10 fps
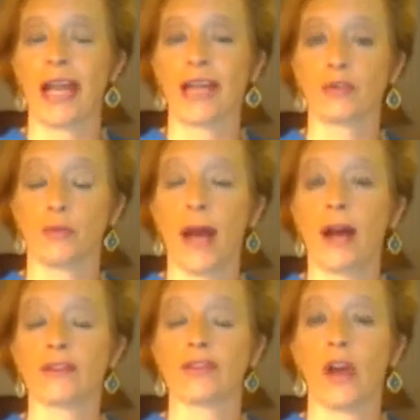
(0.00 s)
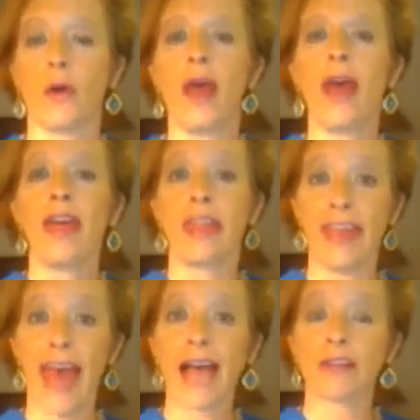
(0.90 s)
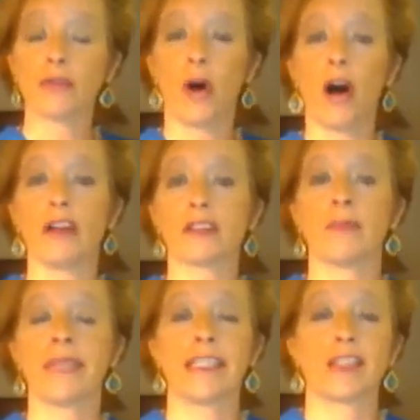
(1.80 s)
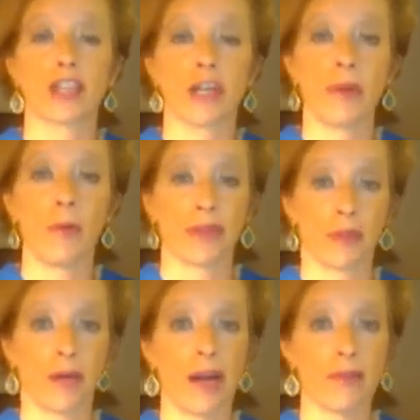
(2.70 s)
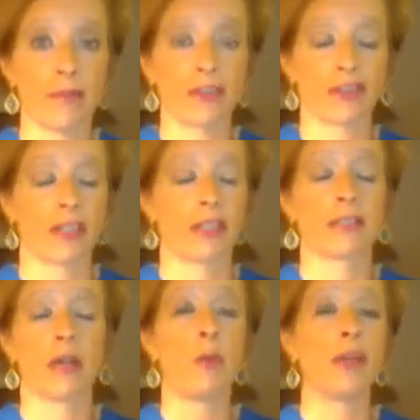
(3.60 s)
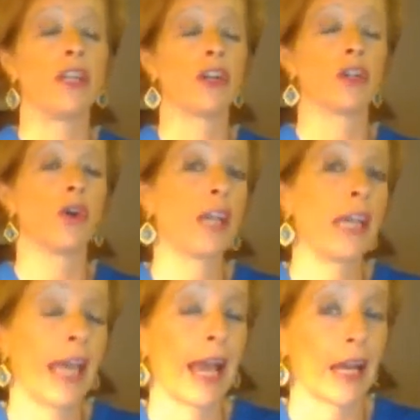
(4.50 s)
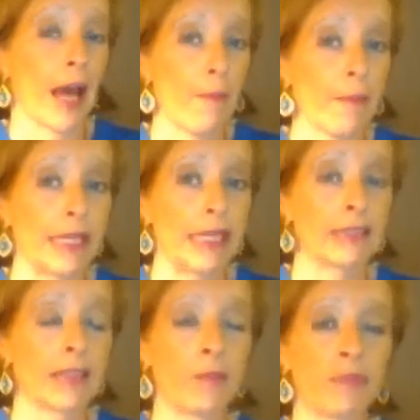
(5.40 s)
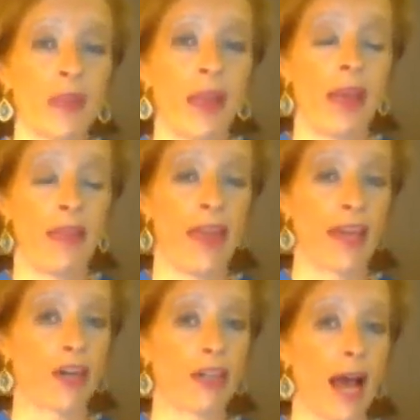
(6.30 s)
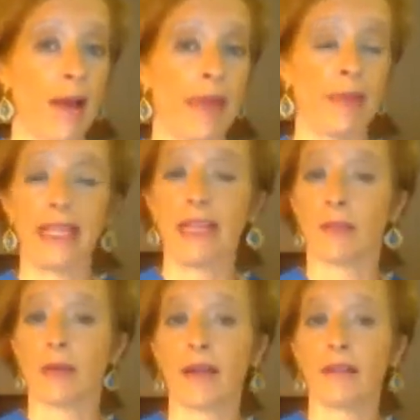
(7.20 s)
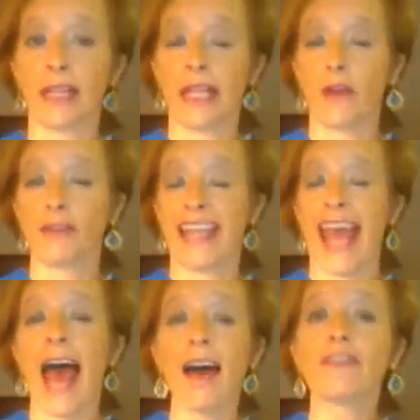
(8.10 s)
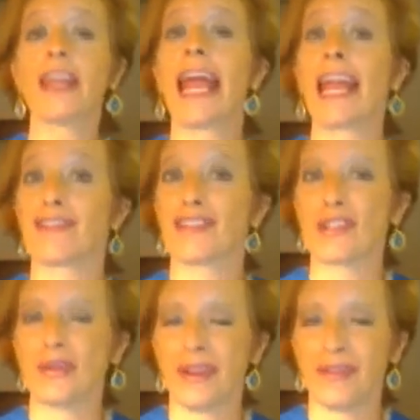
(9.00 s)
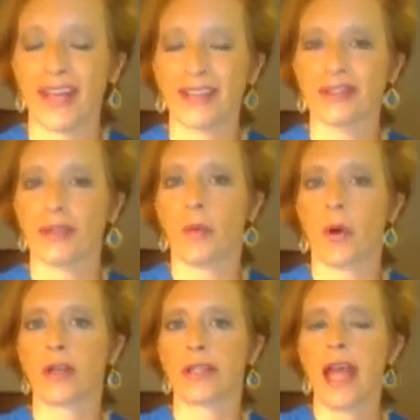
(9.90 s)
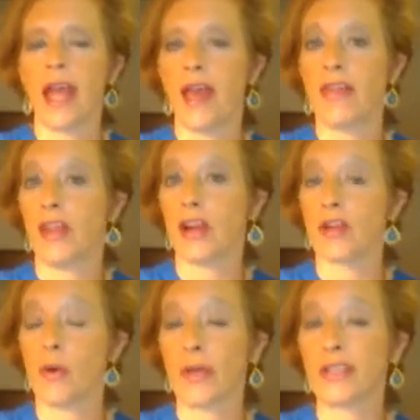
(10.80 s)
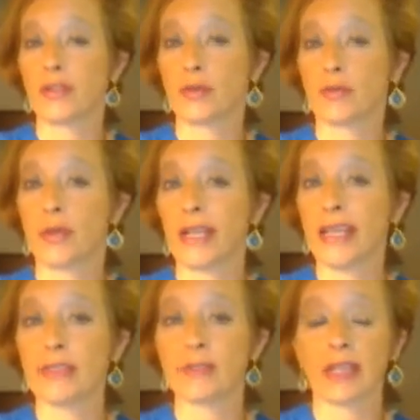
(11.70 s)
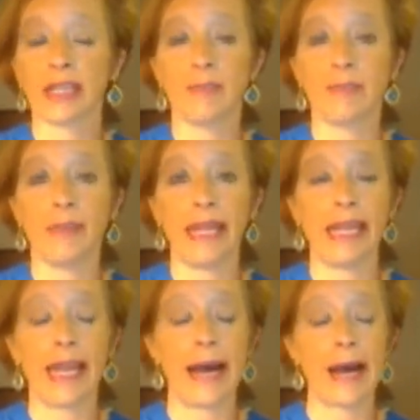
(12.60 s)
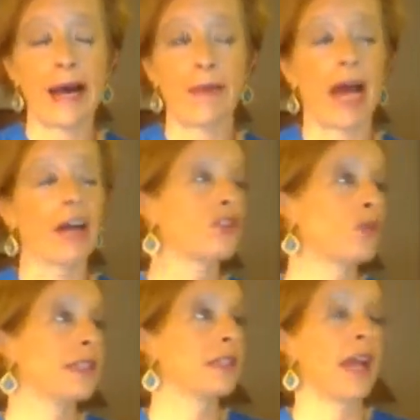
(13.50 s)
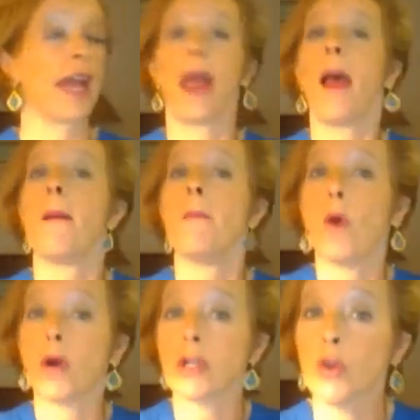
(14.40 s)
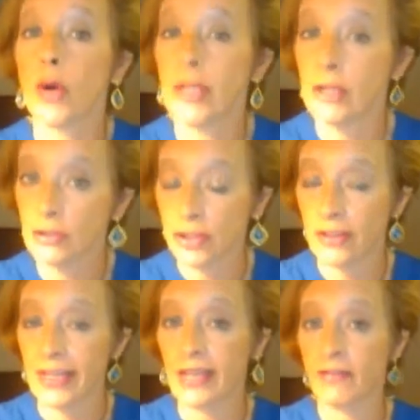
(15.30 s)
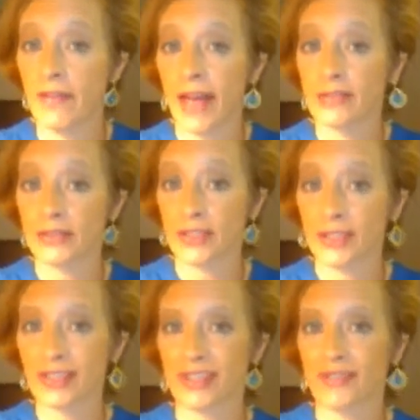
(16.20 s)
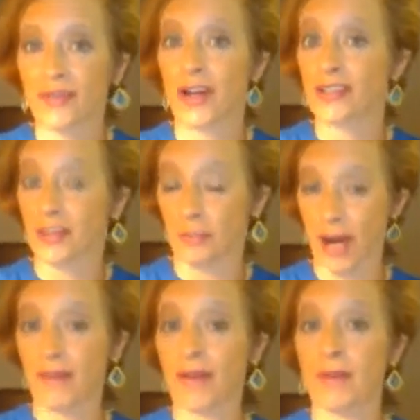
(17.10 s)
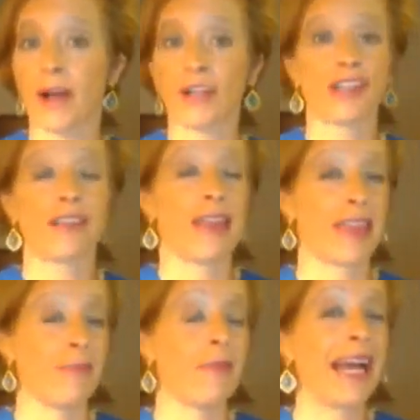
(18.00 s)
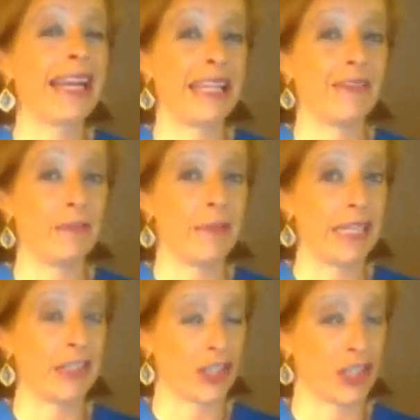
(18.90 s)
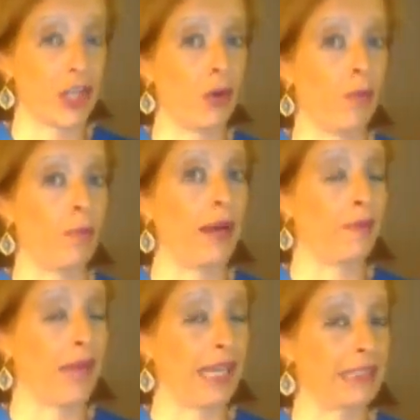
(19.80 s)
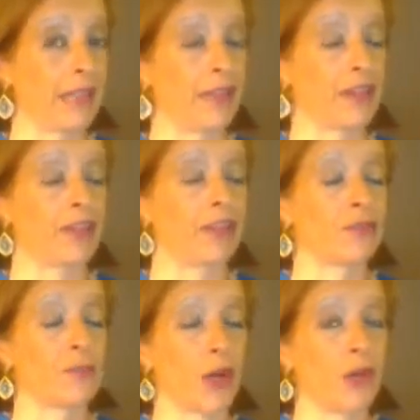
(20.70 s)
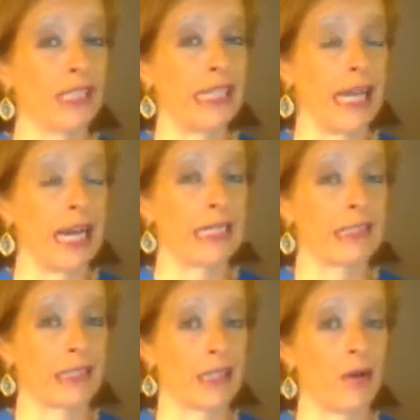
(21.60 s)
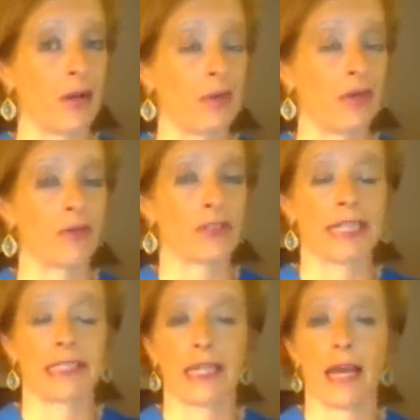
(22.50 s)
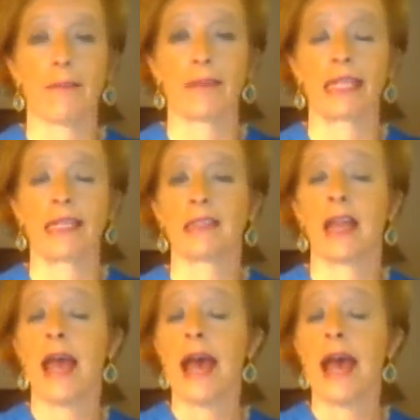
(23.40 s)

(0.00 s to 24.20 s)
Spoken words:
as well. So that will ultimately determine what their profit margin is. And when you're looking at companies that are not maybe either privately owned and have to answer to an investor board, they're going to really be, how should we say, more loyal to the investors as far as a profit margin that they might even be to you. But like I said, there's pros and cons to going with those kinds of companies.